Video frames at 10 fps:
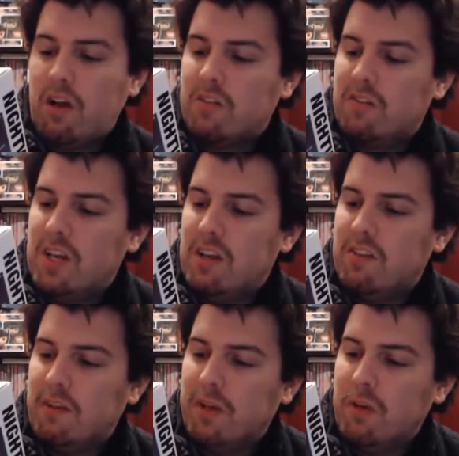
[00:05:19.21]
Darkseid
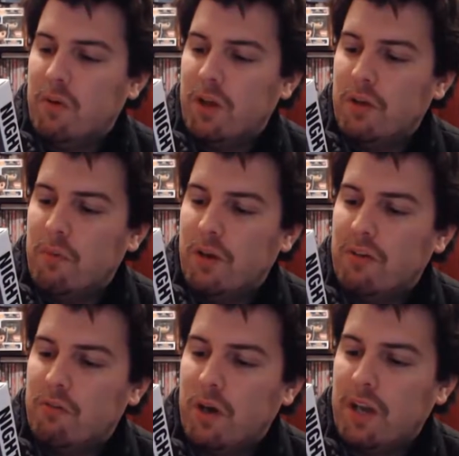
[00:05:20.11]
is definitely one I'd want
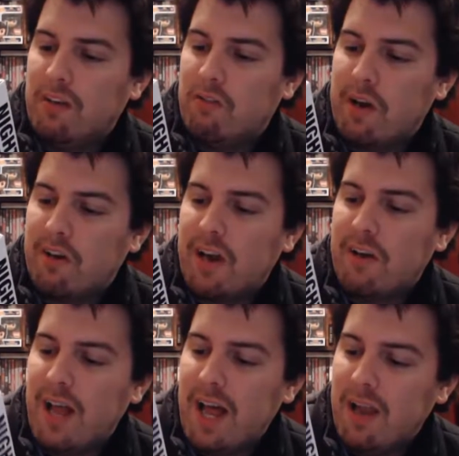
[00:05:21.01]
to try and track
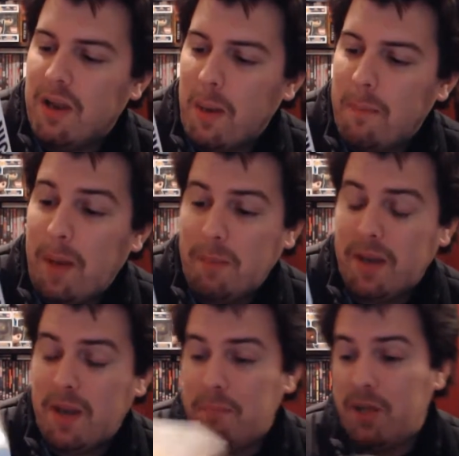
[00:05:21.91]
down, and
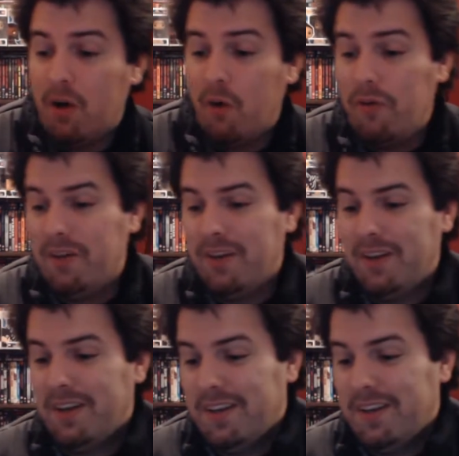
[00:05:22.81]
Batman and Beyond.